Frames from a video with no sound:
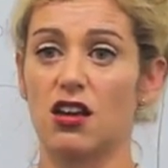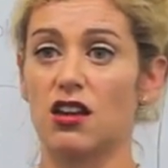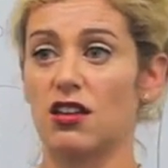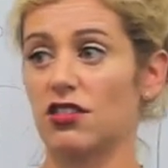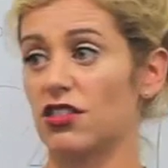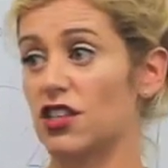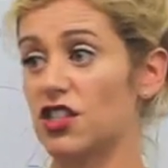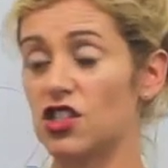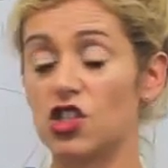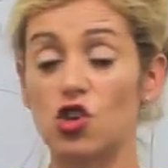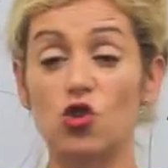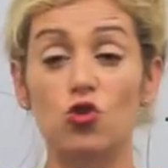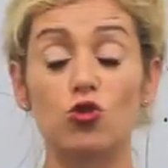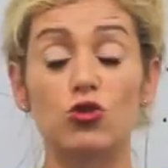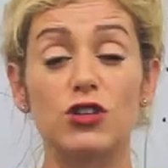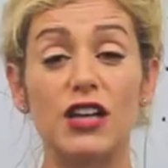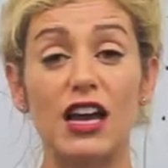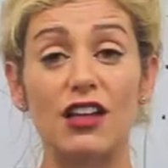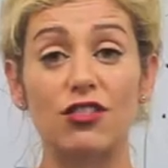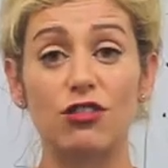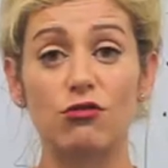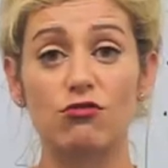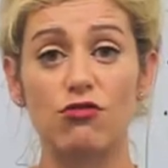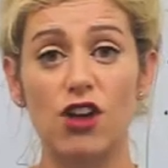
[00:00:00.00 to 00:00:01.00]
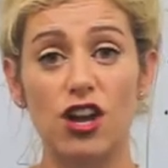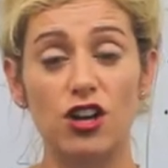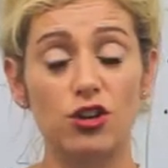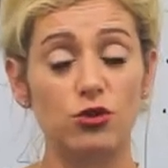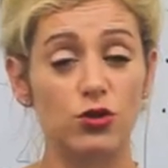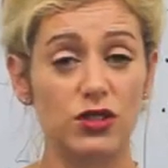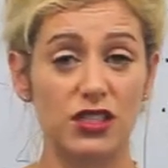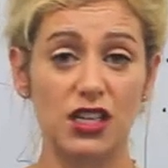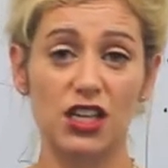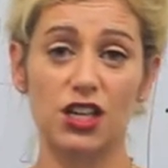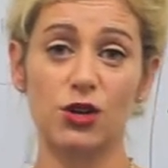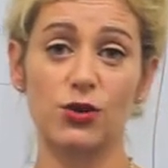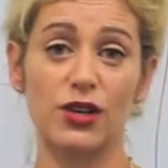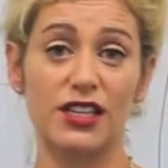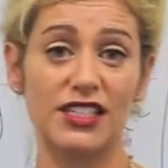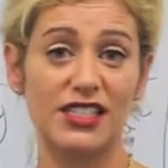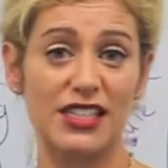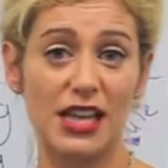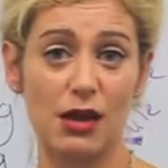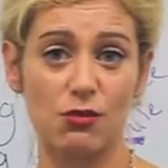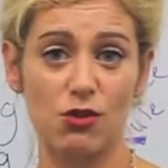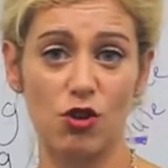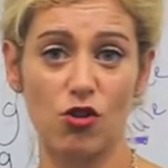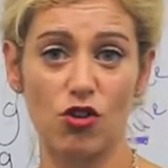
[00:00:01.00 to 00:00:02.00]
The school down the road was going to
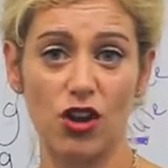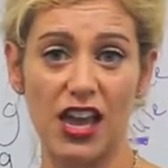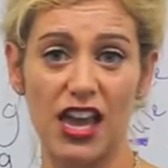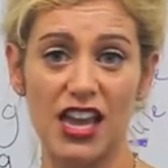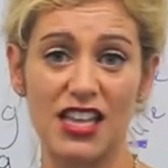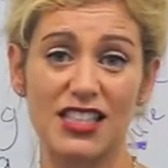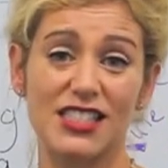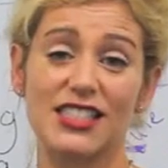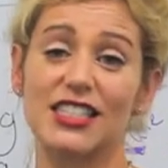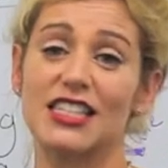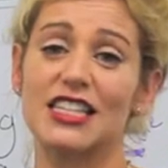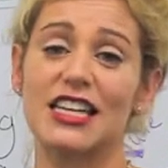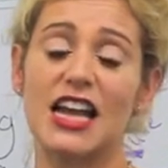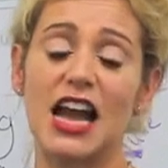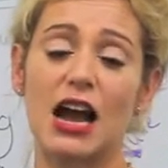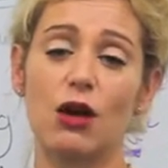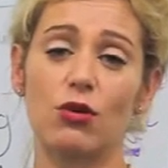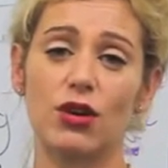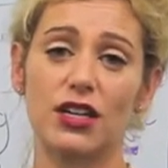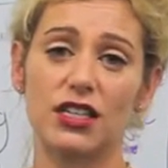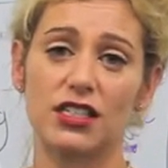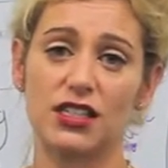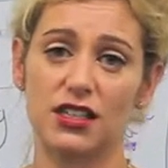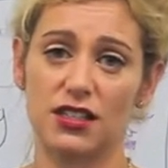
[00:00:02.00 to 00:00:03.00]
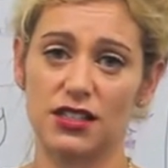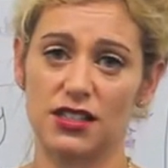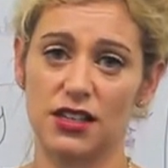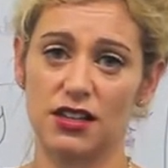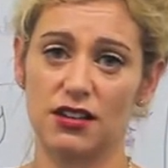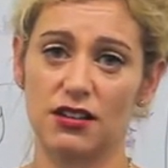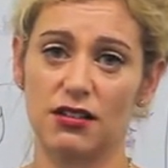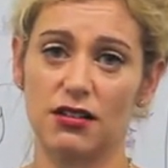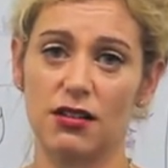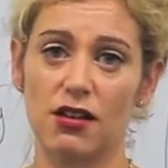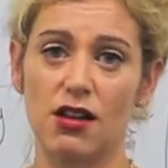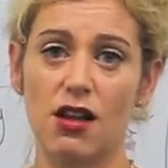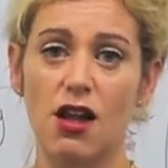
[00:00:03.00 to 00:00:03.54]
accept your kids and now it doesn't.